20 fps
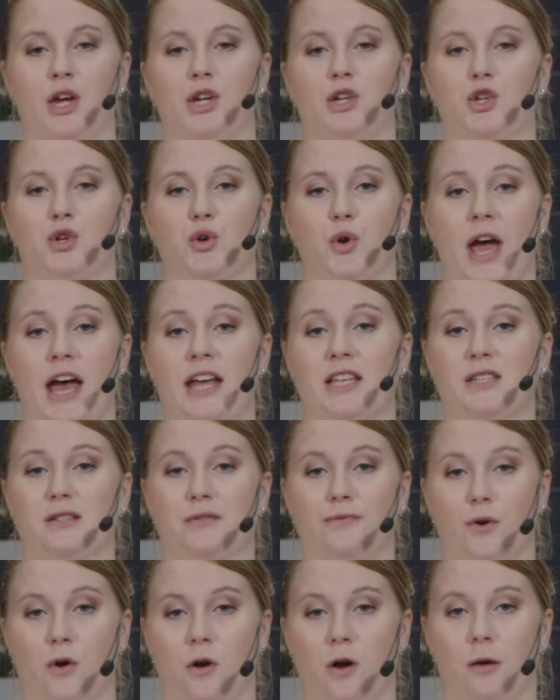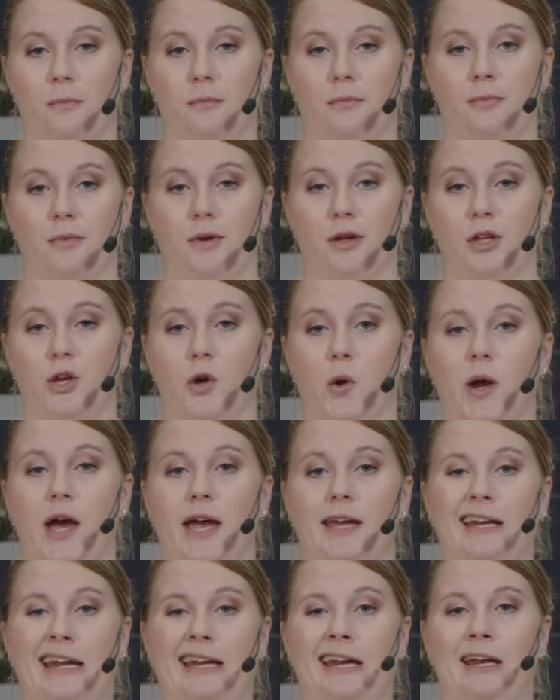Transform your
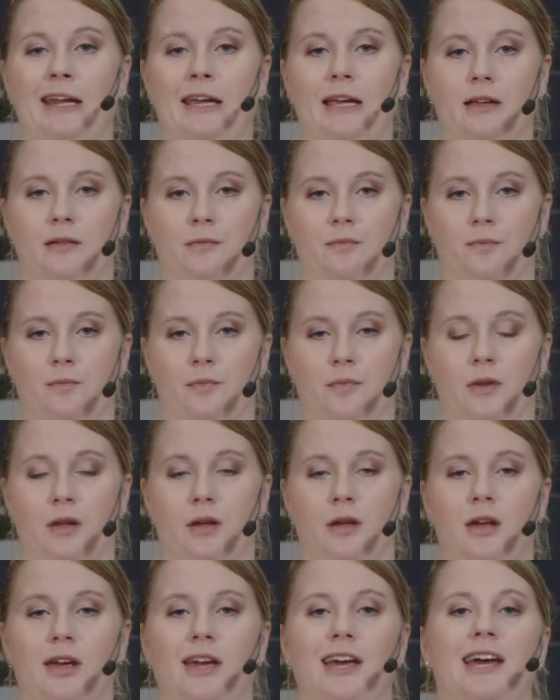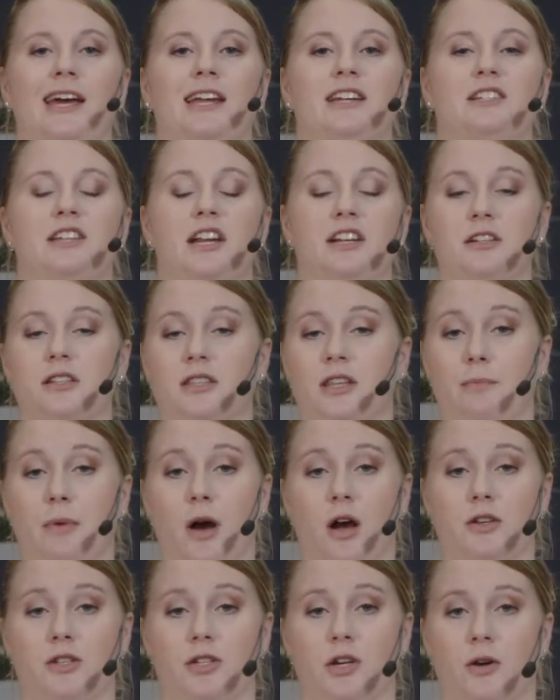identity. Ditch the
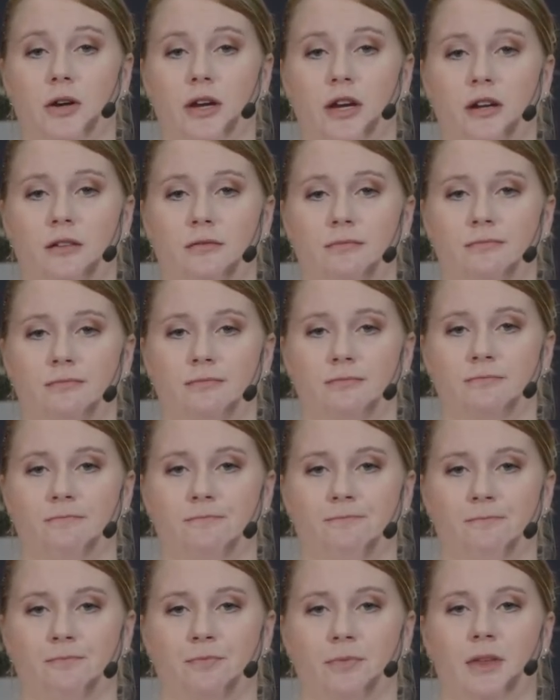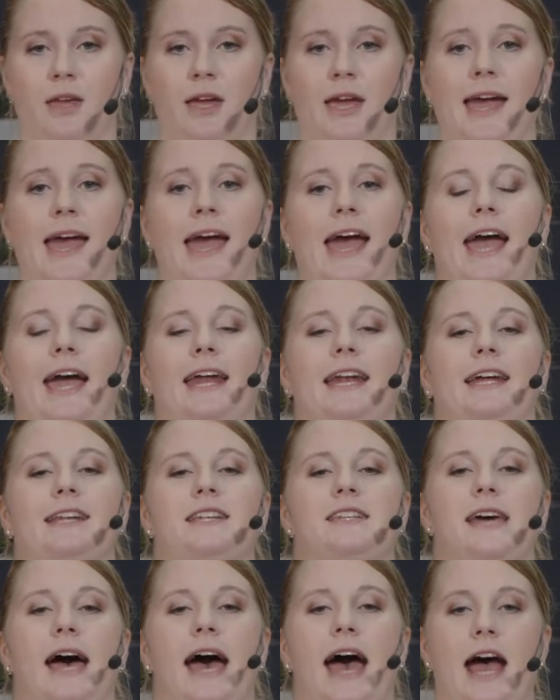box you're in and
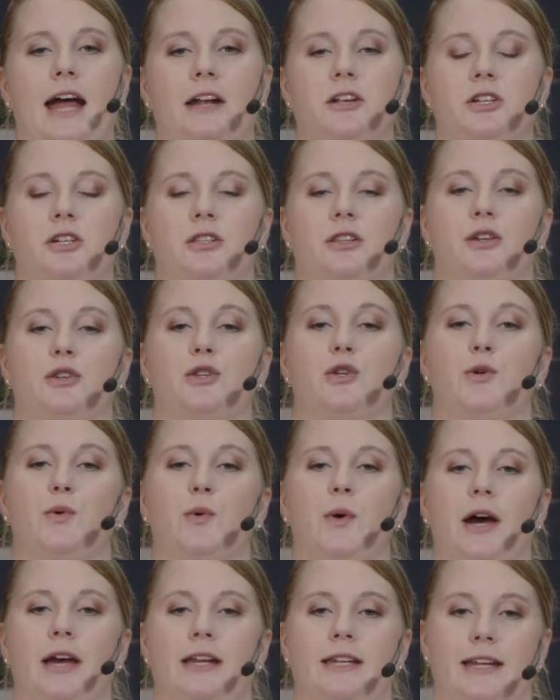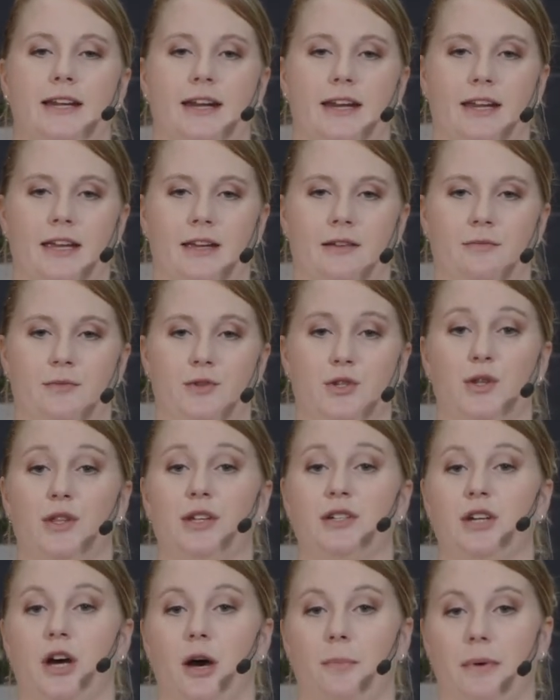attach the new identity to
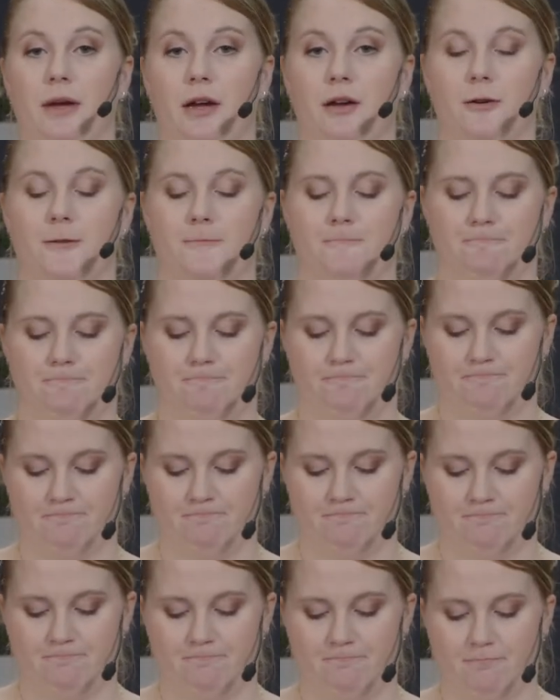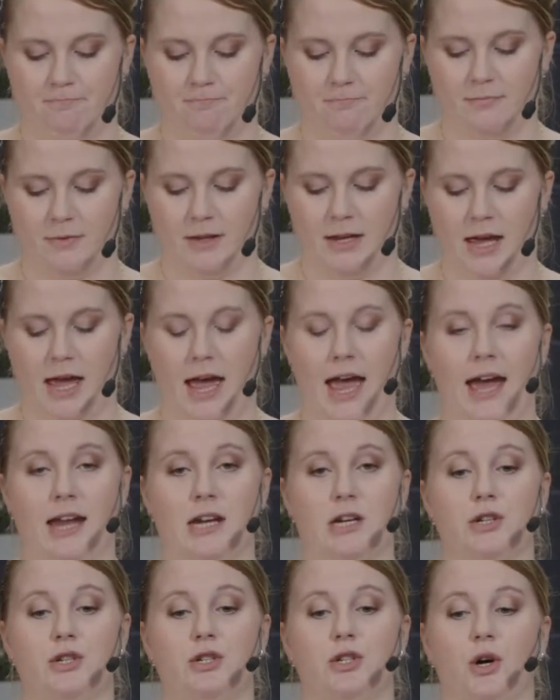the topic.
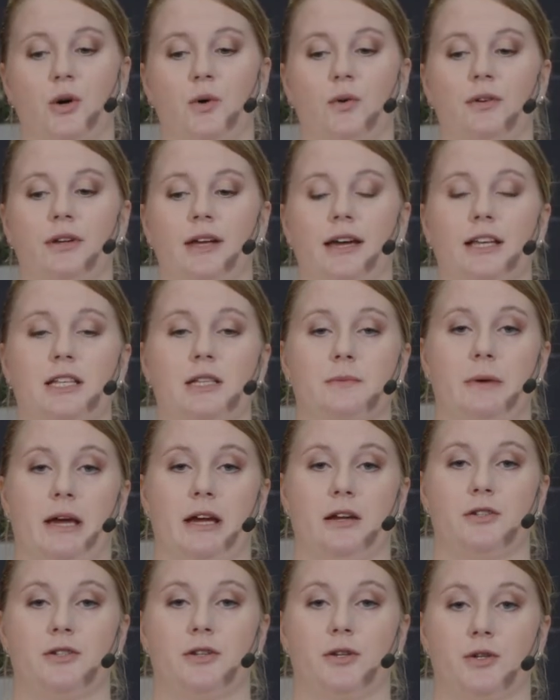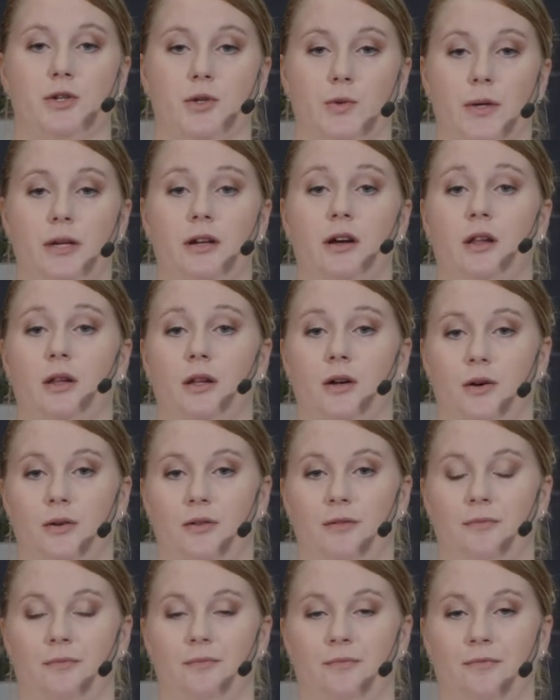And don't expect to do it alone.
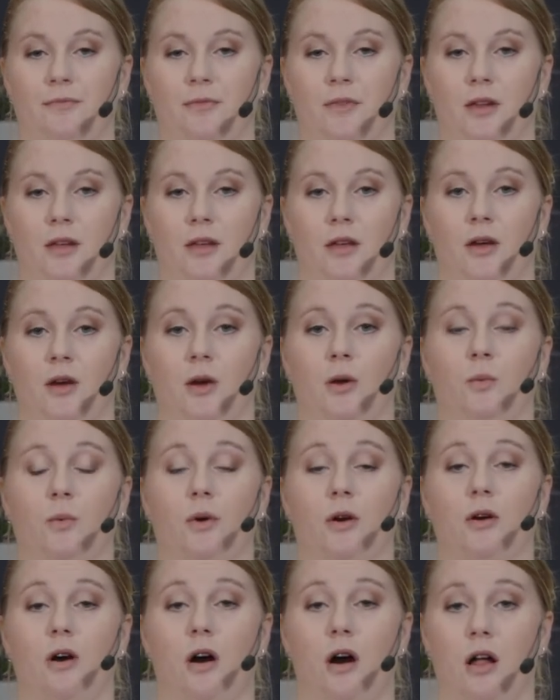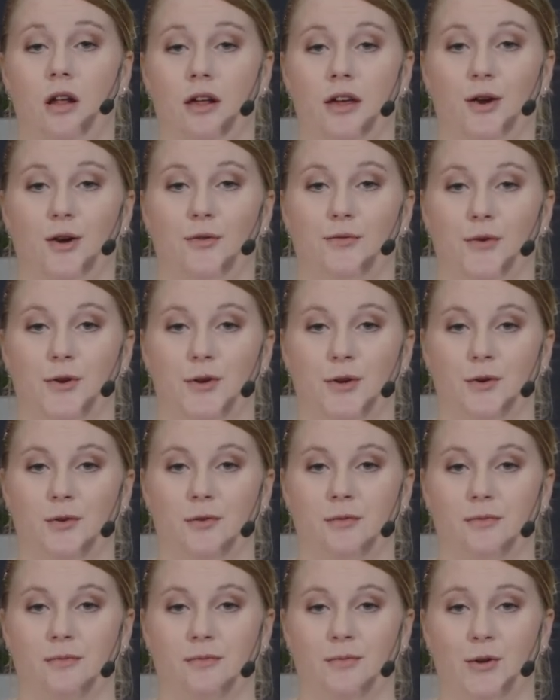We're all here for you.